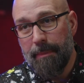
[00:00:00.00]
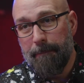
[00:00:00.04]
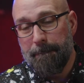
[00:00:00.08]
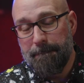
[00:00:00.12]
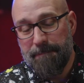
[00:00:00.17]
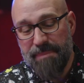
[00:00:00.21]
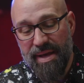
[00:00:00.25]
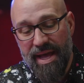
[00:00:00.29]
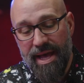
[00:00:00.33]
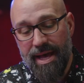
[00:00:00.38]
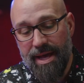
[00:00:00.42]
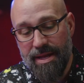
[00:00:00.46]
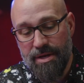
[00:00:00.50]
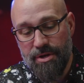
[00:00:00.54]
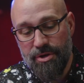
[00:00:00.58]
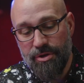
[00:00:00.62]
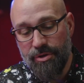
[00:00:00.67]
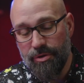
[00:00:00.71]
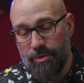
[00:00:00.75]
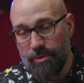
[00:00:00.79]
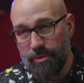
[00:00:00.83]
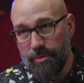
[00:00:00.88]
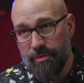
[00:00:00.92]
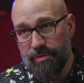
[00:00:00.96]
Like, bad
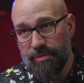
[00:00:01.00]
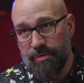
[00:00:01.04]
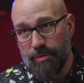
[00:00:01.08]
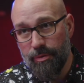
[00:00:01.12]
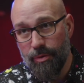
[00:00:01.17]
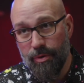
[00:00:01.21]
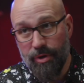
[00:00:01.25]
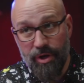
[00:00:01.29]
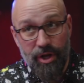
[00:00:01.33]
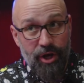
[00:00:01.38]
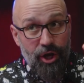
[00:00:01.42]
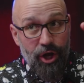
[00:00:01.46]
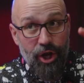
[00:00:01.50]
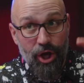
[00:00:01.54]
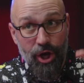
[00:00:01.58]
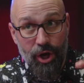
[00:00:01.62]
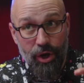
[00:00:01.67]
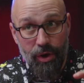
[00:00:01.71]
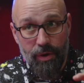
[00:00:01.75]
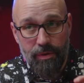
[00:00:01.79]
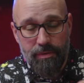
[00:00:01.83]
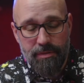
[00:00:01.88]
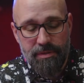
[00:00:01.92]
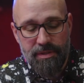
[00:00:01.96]
news or a
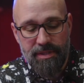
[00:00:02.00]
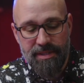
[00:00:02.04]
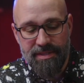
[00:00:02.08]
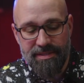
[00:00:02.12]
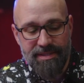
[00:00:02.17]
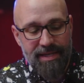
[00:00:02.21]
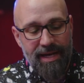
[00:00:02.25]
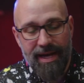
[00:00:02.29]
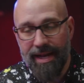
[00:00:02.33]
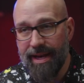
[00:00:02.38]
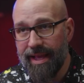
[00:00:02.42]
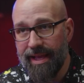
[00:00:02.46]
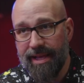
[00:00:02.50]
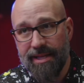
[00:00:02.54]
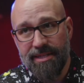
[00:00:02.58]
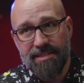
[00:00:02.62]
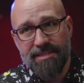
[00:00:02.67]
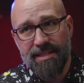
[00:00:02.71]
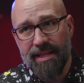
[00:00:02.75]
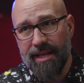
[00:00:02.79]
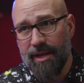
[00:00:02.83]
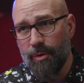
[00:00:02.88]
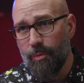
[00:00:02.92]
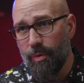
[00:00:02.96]
no does not age
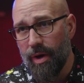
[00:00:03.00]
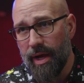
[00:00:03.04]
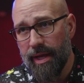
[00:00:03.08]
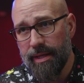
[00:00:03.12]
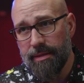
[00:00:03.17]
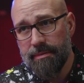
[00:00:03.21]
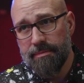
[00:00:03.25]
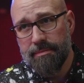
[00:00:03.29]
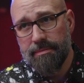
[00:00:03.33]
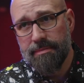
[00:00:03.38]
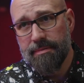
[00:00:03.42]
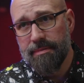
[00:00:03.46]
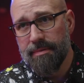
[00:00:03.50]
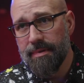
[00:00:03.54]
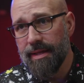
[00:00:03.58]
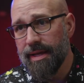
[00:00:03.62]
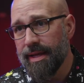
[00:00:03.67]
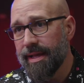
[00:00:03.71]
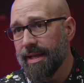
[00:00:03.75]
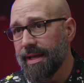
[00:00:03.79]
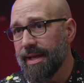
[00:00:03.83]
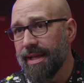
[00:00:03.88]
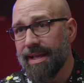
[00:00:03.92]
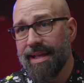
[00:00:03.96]
like wine.
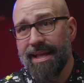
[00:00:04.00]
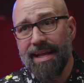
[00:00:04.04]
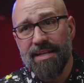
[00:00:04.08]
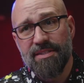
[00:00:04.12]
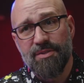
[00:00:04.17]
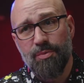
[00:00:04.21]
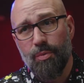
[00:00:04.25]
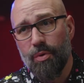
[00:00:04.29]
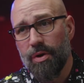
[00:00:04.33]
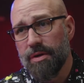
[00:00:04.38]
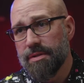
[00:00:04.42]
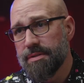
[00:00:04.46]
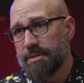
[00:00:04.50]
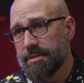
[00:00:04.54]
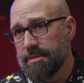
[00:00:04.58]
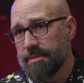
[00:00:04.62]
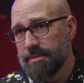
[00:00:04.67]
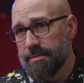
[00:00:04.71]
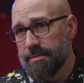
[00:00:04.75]
Like, it gets worse.